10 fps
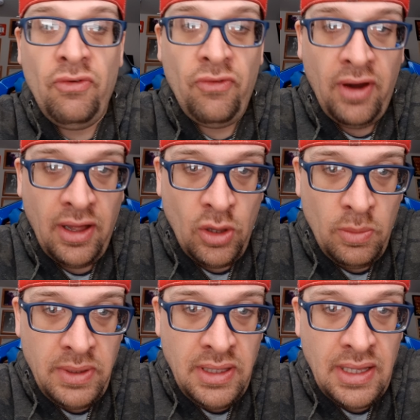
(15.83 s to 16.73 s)
follow
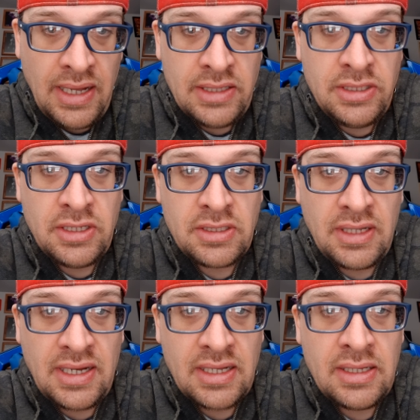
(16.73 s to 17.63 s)
me on
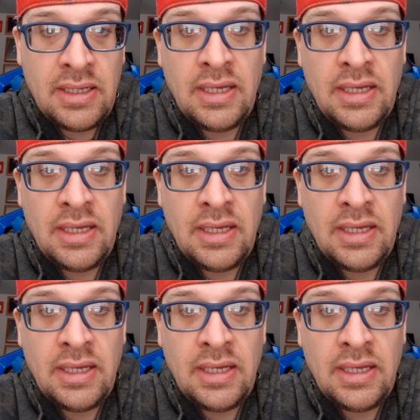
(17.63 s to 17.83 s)
TikTok,